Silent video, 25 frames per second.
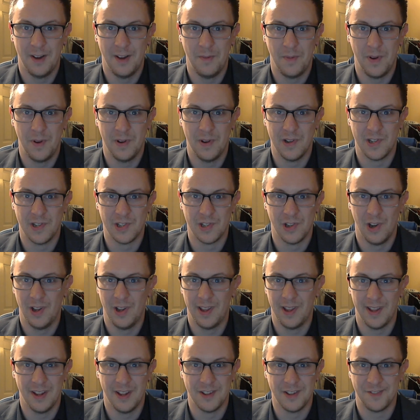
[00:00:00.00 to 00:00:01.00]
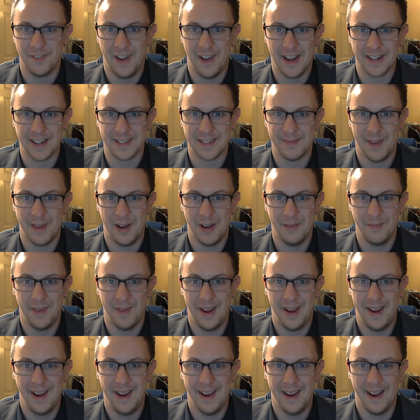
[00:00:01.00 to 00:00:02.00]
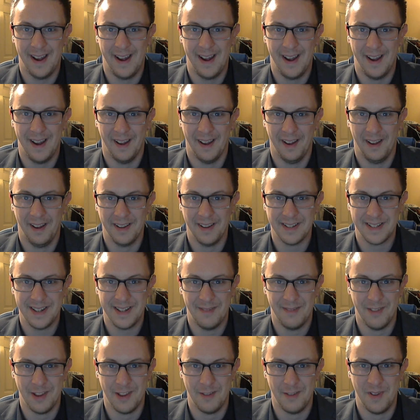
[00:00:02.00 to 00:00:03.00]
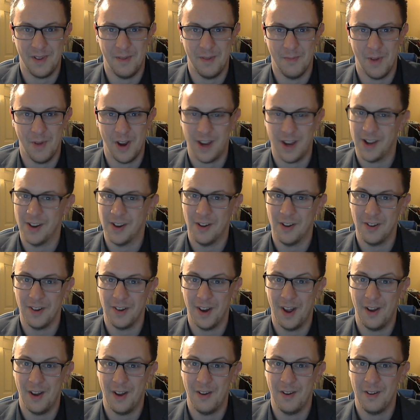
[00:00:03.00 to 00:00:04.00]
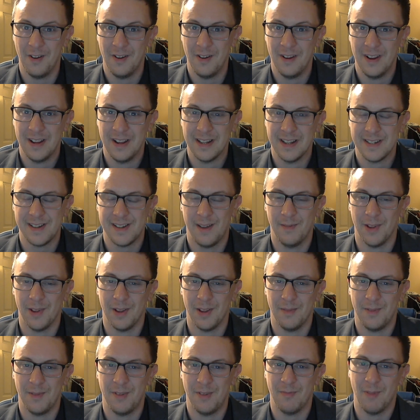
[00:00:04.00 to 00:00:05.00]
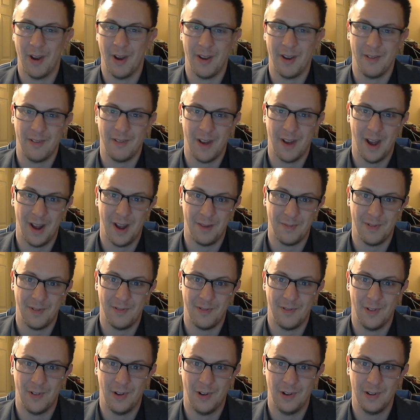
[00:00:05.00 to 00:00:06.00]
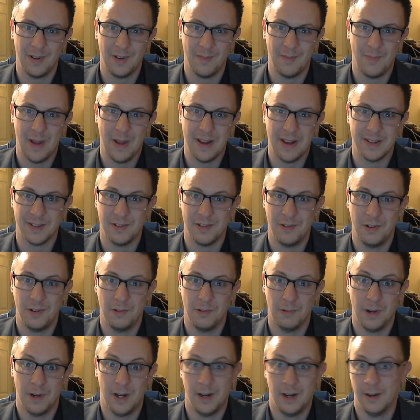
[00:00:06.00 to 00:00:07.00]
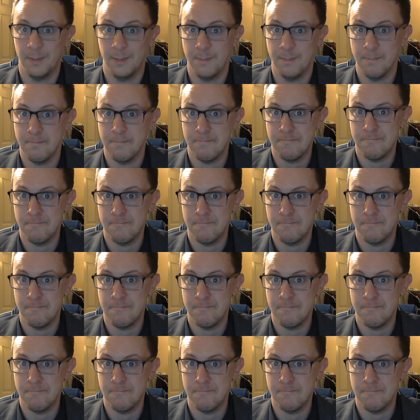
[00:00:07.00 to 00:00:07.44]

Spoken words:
I hope you enjoyed those facts about me. Some of them you might not know, some of them you might have heard before, depends who you are.